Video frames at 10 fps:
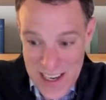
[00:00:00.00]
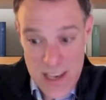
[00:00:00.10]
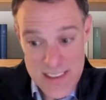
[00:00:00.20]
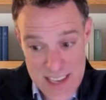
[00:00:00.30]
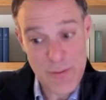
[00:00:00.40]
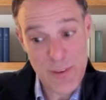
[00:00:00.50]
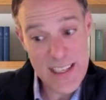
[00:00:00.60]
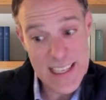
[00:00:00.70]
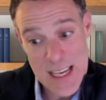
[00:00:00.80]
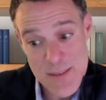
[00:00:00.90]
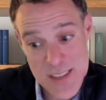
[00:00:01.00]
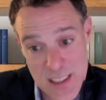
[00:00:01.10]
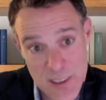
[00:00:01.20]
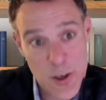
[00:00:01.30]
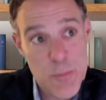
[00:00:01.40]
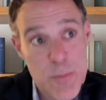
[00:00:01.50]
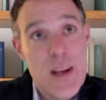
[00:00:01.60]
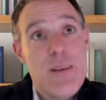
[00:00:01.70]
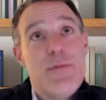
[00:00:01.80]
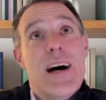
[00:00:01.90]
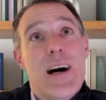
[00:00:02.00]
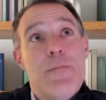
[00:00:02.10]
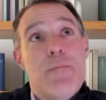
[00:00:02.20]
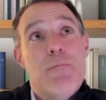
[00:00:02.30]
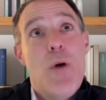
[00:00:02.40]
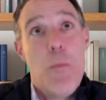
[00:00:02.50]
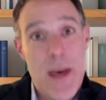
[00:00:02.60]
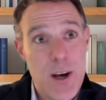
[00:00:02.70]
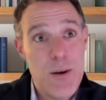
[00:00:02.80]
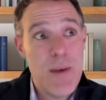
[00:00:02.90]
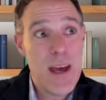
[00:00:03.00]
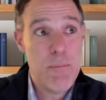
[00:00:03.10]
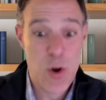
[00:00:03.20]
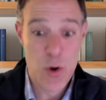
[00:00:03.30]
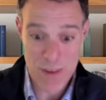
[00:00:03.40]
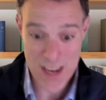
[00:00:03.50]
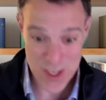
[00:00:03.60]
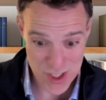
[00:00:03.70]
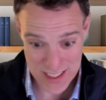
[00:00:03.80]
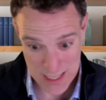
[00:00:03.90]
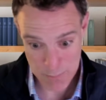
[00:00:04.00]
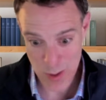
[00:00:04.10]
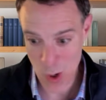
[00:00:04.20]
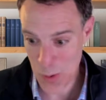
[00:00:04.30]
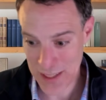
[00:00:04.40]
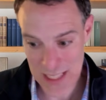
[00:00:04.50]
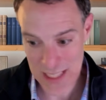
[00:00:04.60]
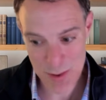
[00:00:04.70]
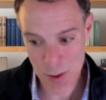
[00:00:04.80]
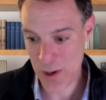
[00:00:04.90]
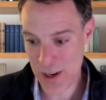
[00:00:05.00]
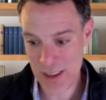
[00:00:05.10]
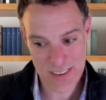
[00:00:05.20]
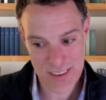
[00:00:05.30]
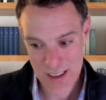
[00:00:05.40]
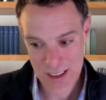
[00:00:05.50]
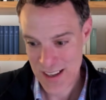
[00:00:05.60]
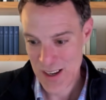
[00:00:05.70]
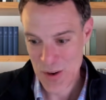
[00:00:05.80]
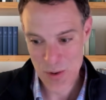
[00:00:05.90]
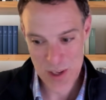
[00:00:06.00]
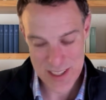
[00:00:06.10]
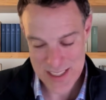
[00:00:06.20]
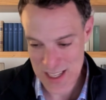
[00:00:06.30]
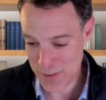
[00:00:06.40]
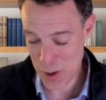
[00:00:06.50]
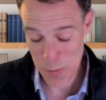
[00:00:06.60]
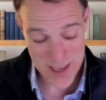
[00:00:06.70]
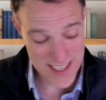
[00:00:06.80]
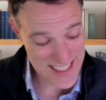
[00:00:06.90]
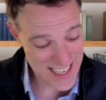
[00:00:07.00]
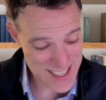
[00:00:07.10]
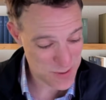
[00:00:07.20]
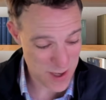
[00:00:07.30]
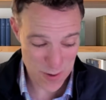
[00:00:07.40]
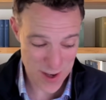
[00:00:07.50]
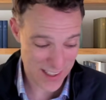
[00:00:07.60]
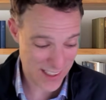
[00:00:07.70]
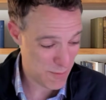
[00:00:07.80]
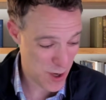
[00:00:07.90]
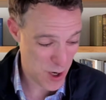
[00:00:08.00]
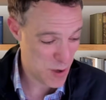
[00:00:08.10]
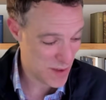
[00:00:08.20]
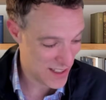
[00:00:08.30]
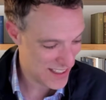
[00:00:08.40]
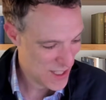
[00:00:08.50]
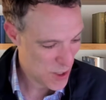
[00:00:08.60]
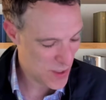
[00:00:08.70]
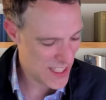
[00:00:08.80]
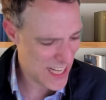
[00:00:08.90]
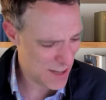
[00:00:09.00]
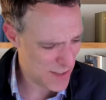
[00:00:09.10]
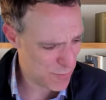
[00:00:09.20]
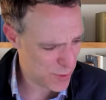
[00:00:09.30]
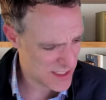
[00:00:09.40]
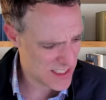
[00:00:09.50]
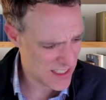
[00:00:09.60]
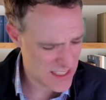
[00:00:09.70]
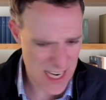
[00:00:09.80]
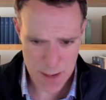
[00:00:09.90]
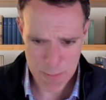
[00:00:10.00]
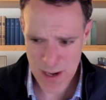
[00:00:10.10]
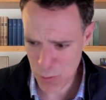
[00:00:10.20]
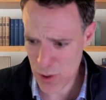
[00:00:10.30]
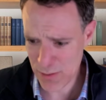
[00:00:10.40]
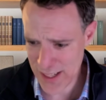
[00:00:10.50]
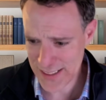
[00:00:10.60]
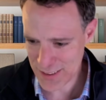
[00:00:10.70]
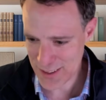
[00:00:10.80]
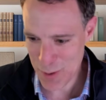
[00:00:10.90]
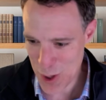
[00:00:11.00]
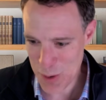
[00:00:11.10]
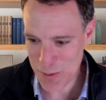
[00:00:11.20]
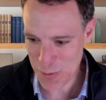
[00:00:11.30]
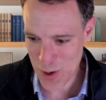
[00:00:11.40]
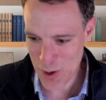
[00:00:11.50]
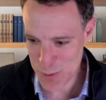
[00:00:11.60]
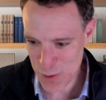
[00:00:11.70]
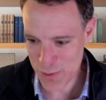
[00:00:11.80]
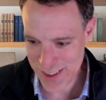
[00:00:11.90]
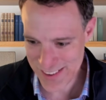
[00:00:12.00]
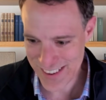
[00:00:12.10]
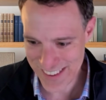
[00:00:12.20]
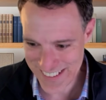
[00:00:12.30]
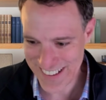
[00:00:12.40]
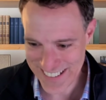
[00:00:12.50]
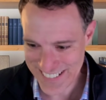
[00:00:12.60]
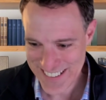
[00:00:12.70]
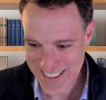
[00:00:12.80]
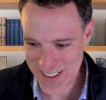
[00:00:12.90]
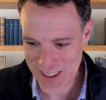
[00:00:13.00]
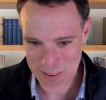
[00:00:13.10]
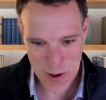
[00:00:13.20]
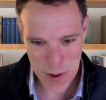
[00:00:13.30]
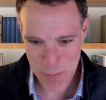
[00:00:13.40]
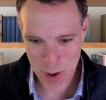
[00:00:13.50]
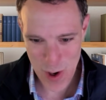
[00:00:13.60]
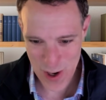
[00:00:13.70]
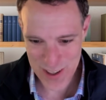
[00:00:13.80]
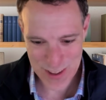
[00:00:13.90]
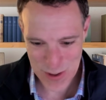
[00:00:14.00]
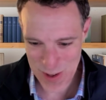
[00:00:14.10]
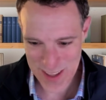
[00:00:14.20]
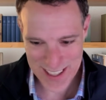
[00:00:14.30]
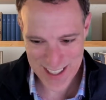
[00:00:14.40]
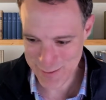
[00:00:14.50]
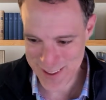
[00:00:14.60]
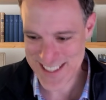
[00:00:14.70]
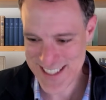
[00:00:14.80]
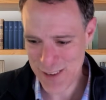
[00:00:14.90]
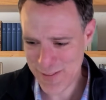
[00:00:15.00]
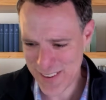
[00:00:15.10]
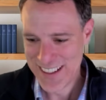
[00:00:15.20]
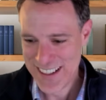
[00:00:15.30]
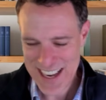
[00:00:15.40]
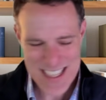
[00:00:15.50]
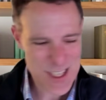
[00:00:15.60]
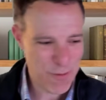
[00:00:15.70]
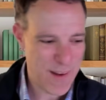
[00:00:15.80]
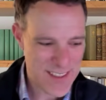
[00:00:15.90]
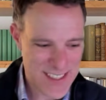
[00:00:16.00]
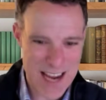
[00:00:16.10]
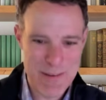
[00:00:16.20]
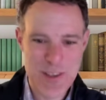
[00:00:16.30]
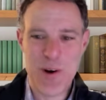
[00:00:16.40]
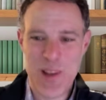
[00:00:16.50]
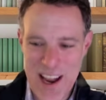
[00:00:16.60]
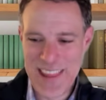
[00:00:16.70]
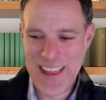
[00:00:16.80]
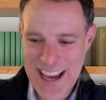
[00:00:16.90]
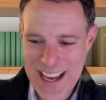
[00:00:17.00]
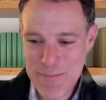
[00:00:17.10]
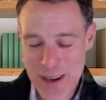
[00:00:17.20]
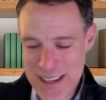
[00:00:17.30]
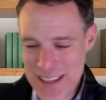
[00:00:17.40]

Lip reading: definitely gives a little bit of momentum and motivation to keep going, even when it's really tough. There were many days where I wanted to come home, and we didn't have Netflix at the time, but I would have liked to come home and watch movies and go to the bar and do all that kind of fun stuff. And I still found time to do a lot of that, but